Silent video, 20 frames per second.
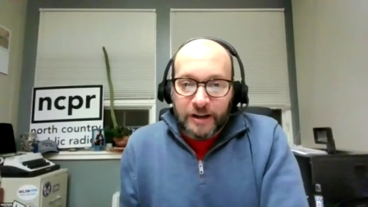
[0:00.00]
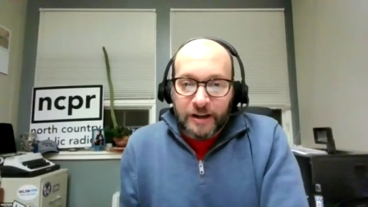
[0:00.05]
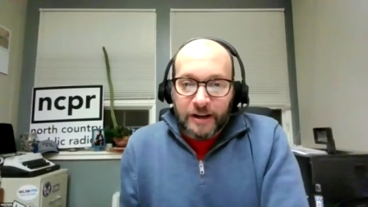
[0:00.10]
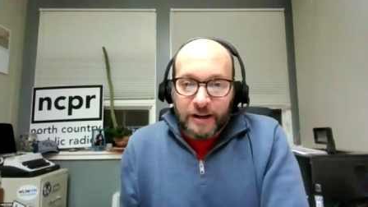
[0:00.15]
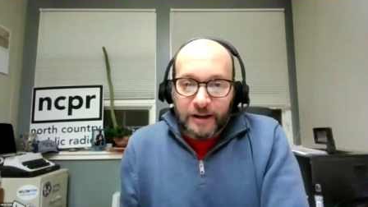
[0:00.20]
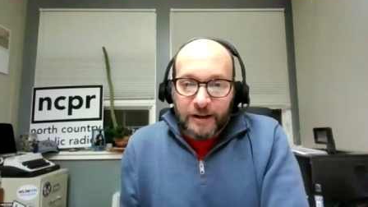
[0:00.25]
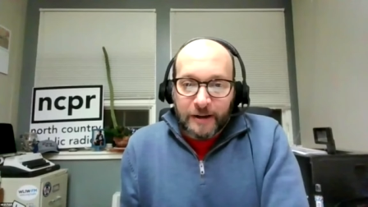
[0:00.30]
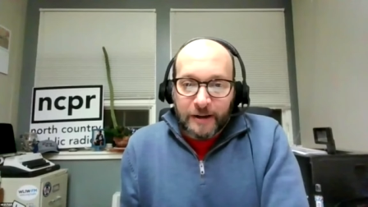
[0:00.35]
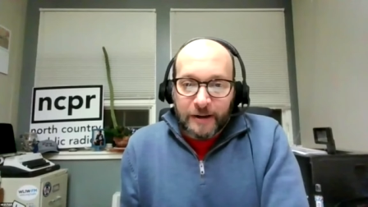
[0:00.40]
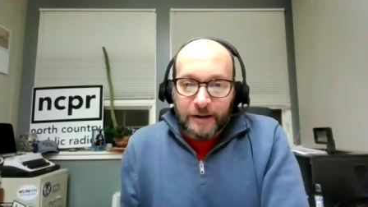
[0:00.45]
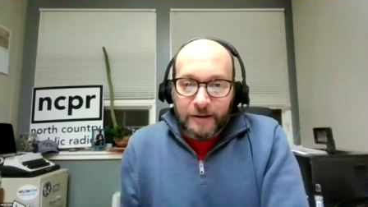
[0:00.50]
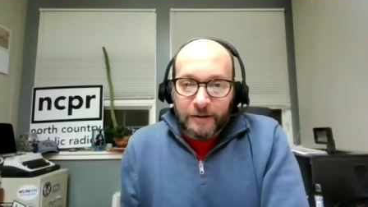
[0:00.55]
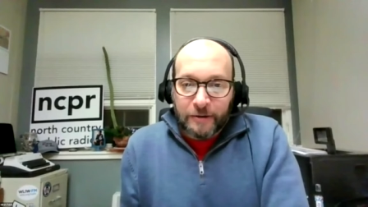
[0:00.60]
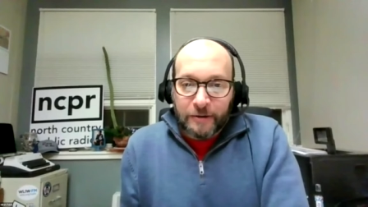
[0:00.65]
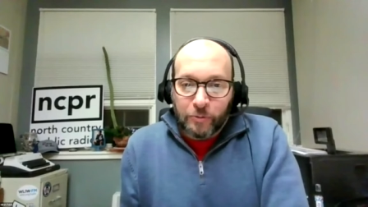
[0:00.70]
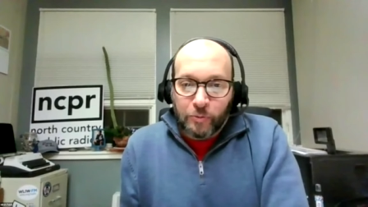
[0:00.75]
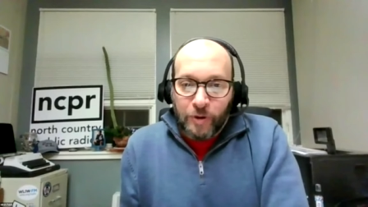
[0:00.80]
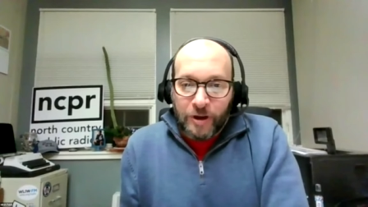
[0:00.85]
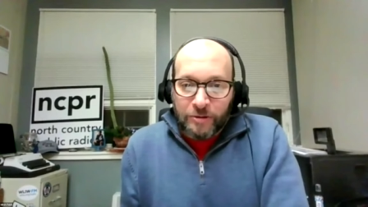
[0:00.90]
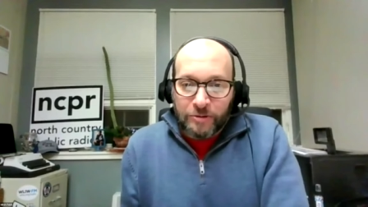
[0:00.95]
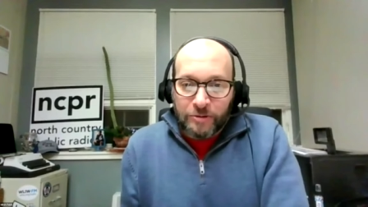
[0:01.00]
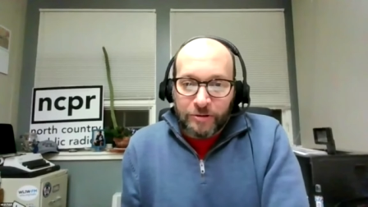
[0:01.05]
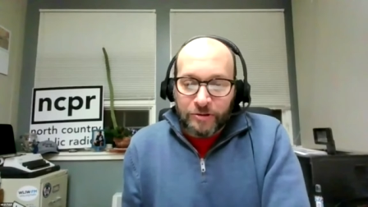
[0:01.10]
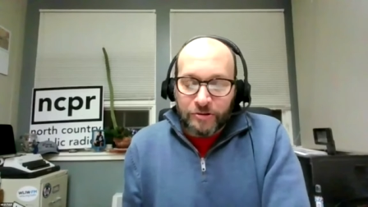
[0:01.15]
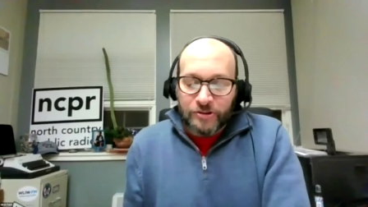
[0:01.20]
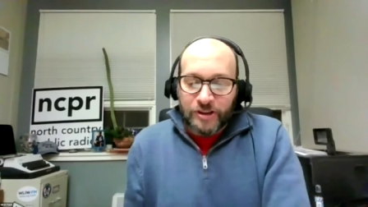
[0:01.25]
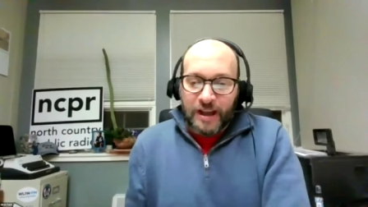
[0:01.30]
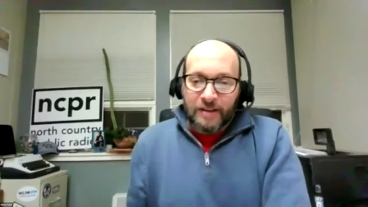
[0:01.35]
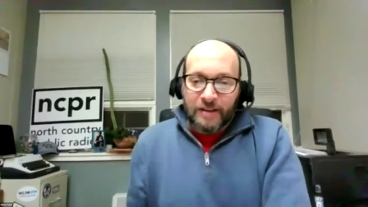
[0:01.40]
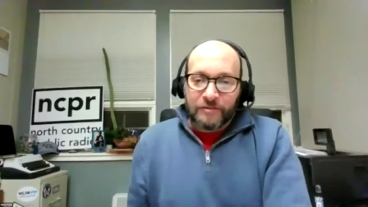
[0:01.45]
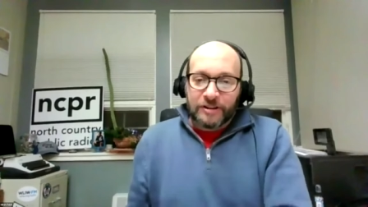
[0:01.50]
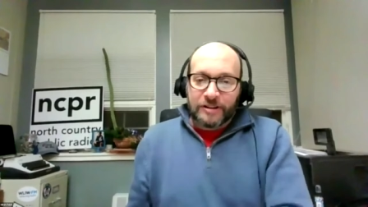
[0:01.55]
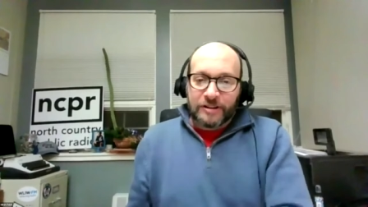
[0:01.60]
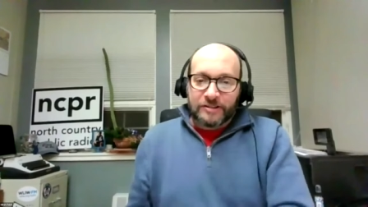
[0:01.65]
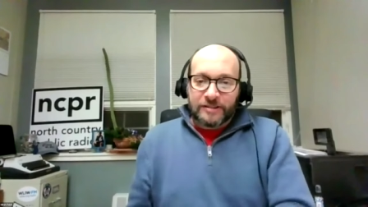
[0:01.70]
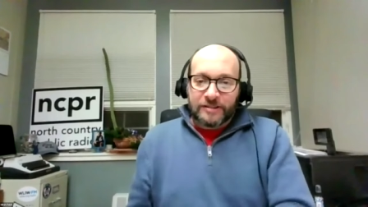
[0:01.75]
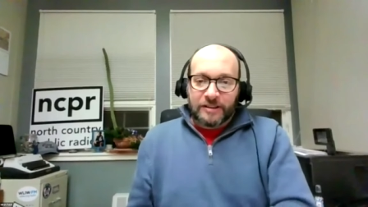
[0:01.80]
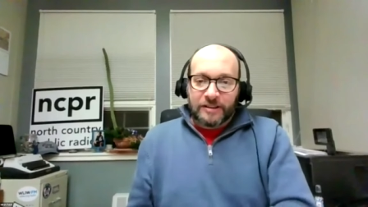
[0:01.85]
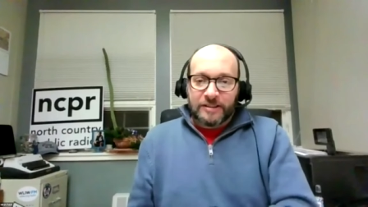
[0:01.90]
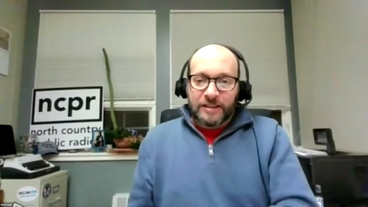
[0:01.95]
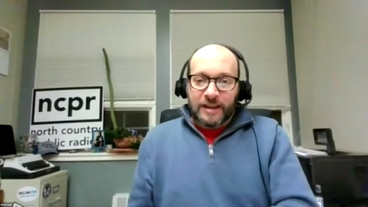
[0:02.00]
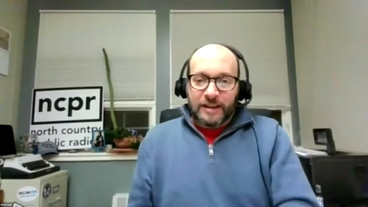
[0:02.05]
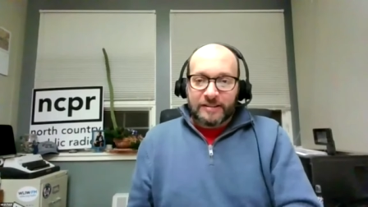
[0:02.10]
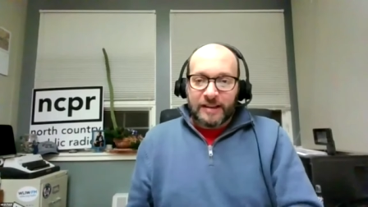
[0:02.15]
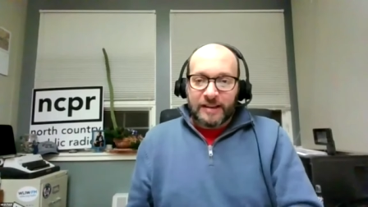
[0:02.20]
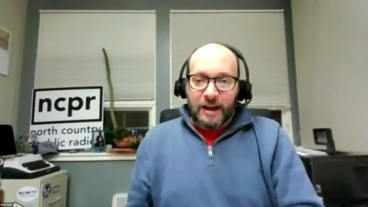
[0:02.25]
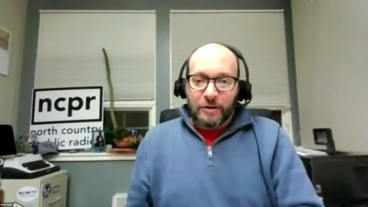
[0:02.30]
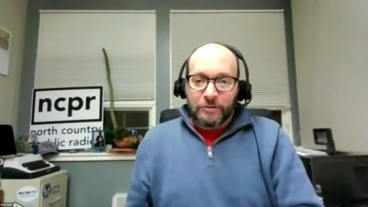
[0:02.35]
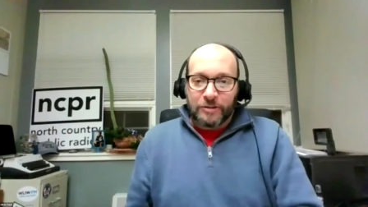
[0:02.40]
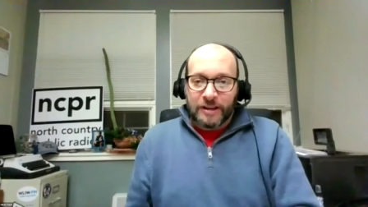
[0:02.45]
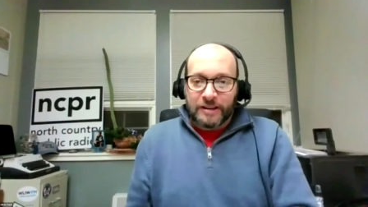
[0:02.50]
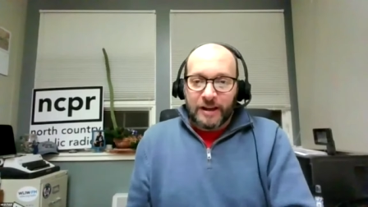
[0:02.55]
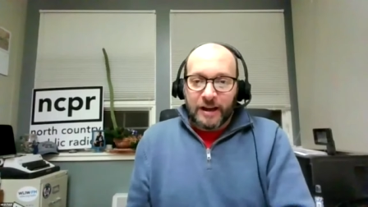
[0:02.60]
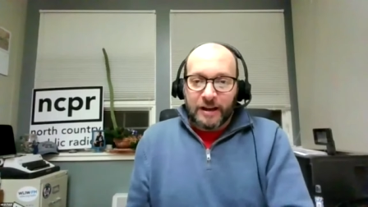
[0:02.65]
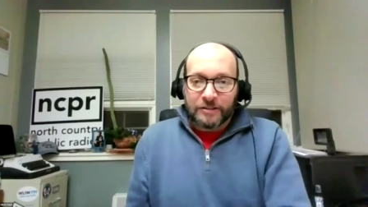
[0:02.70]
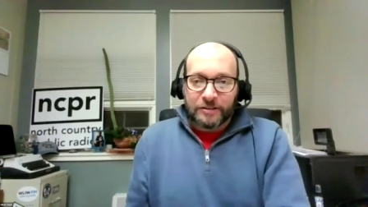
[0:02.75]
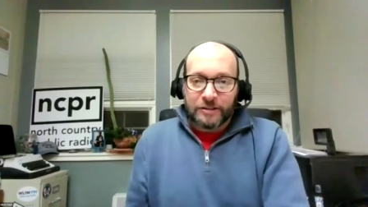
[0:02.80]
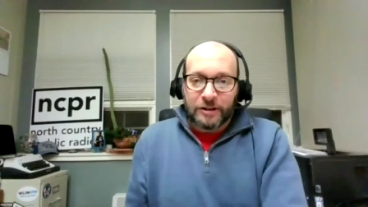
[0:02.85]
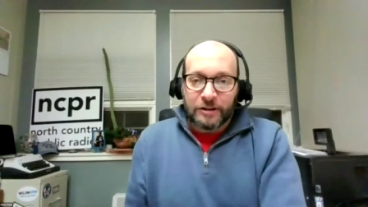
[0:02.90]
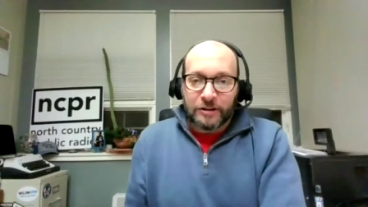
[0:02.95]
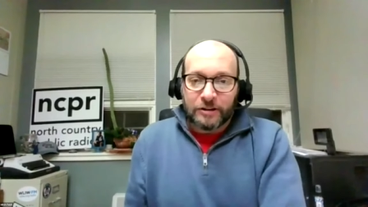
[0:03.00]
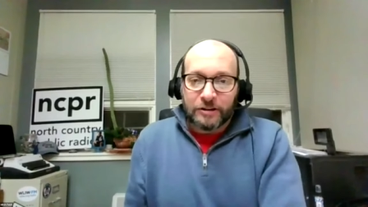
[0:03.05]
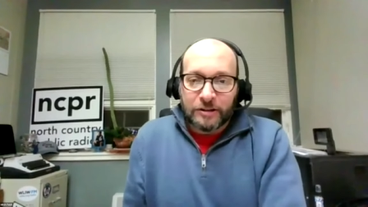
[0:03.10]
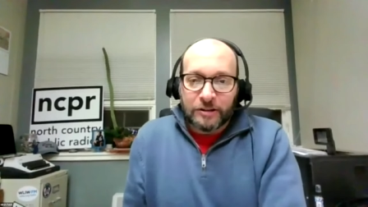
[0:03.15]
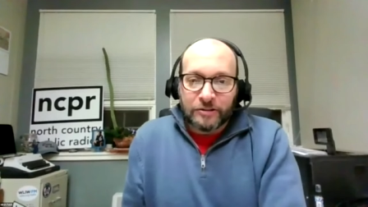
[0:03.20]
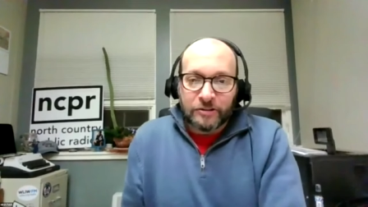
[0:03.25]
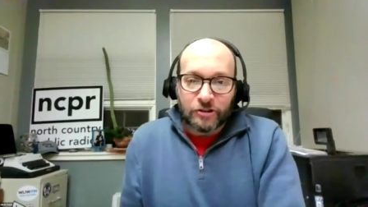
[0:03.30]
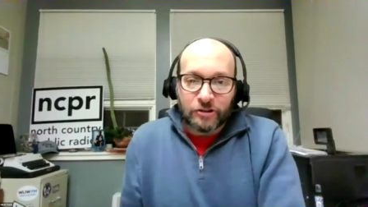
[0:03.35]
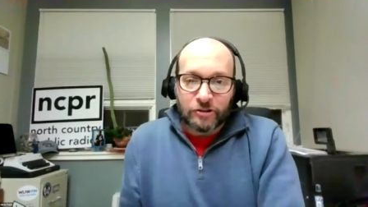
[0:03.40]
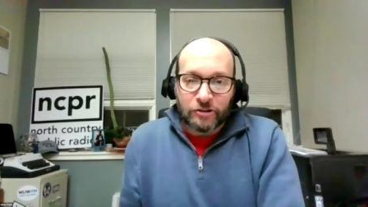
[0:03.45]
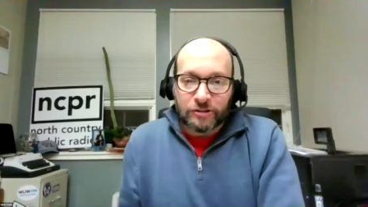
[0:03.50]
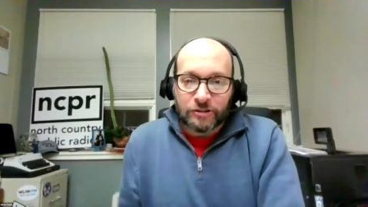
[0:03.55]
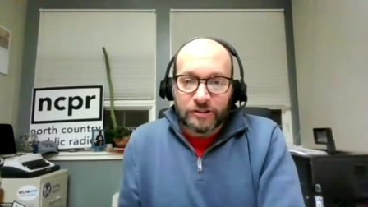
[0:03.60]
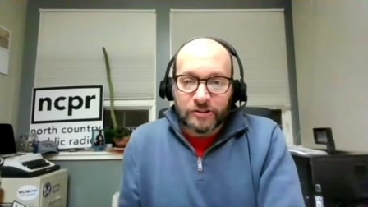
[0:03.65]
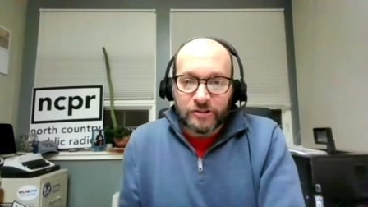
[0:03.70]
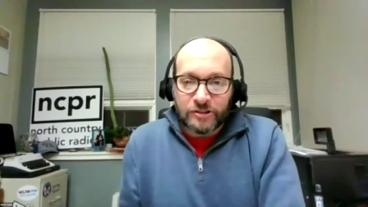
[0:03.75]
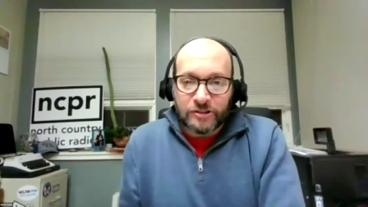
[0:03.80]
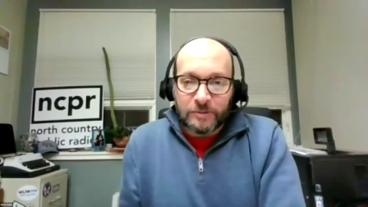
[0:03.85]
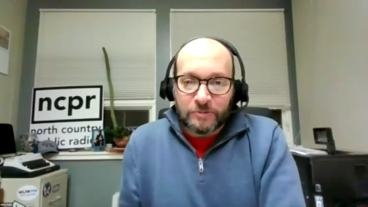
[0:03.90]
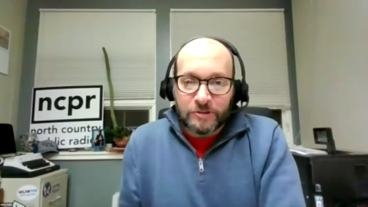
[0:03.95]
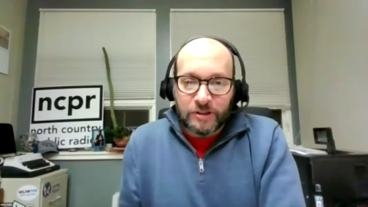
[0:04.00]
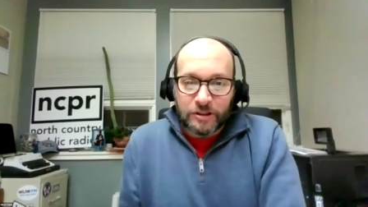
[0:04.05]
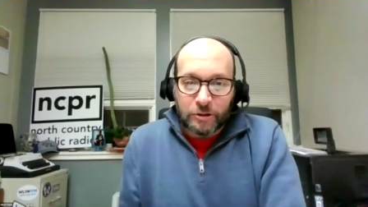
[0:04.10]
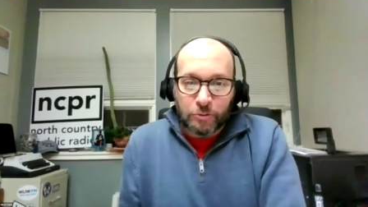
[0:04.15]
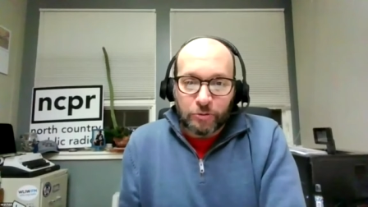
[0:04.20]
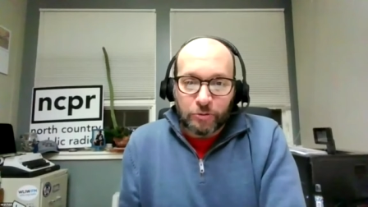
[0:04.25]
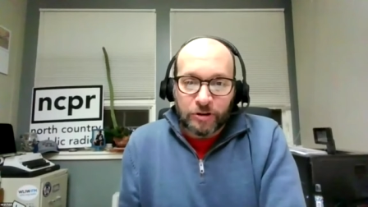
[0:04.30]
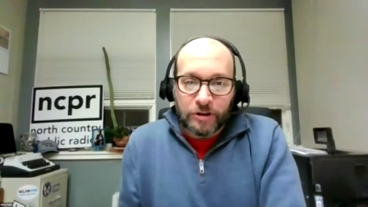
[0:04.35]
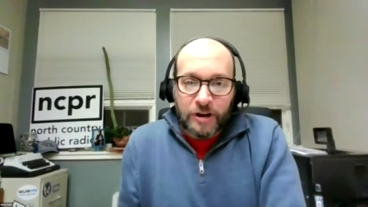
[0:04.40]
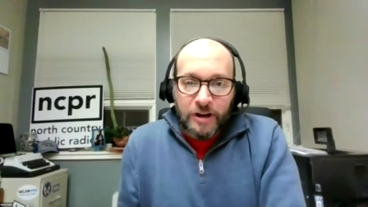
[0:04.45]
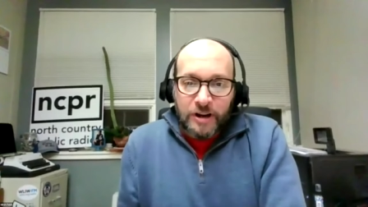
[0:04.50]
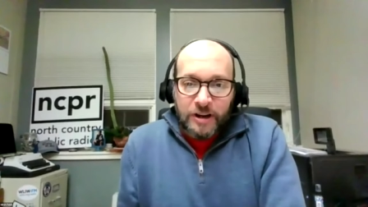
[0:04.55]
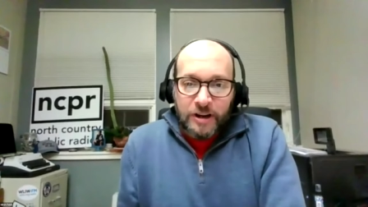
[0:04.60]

Uh, whether there's evidence that that's how they got there, it certainly seems that there were